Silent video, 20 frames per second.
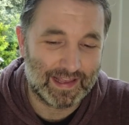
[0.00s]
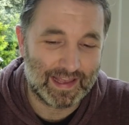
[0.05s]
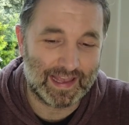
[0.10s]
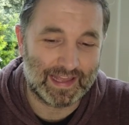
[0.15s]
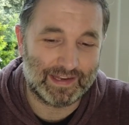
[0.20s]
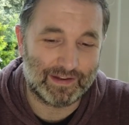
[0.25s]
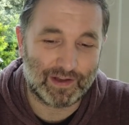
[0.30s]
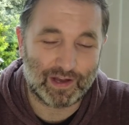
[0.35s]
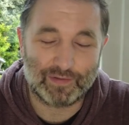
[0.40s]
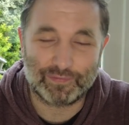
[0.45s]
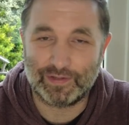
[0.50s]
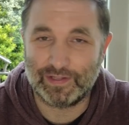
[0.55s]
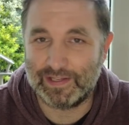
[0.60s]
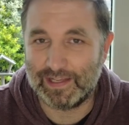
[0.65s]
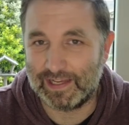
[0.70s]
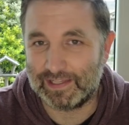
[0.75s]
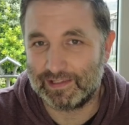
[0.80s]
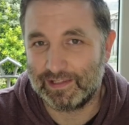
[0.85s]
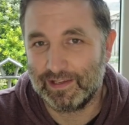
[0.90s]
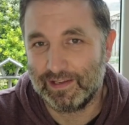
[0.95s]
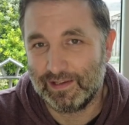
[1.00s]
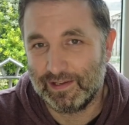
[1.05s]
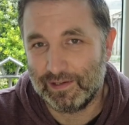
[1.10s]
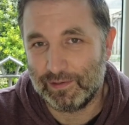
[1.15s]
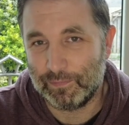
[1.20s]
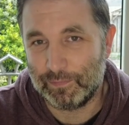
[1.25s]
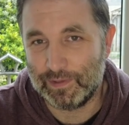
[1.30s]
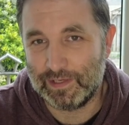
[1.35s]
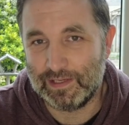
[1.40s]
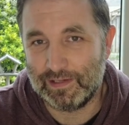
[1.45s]
And after that,
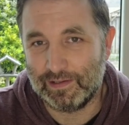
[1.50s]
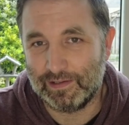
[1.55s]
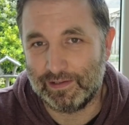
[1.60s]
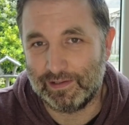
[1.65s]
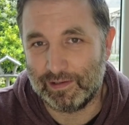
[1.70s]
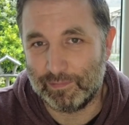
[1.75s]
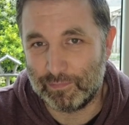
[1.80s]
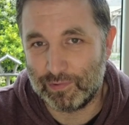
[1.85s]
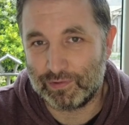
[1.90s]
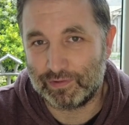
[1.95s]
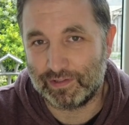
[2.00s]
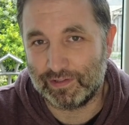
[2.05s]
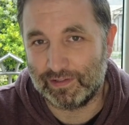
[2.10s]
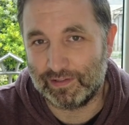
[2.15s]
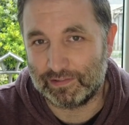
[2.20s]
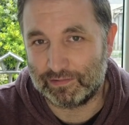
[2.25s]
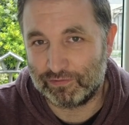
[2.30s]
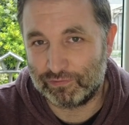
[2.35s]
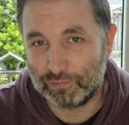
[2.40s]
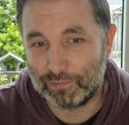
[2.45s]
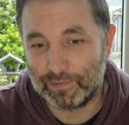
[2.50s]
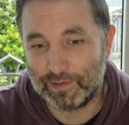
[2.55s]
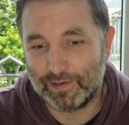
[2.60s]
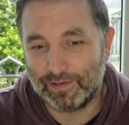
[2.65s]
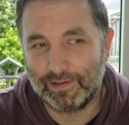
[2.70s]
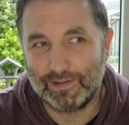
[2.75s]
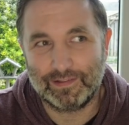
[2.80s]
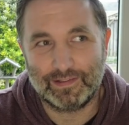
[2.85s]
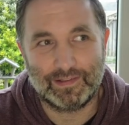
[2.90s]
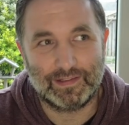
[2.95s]
we booked a tour
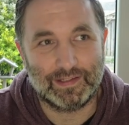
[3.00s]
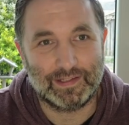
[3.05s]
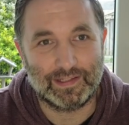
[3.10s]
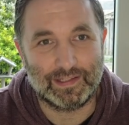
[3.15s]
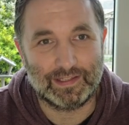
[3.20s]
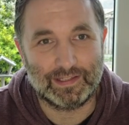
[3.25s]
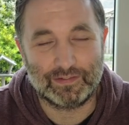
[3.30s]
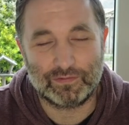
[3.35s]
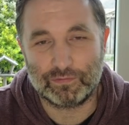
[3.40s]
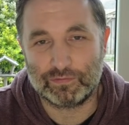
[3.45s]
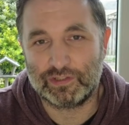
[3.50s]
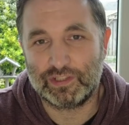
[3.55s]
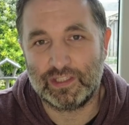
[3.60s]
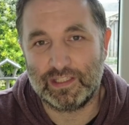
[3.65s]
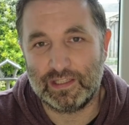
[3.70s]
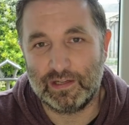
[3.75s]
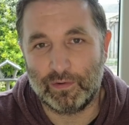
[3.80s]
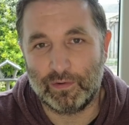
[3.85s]
to see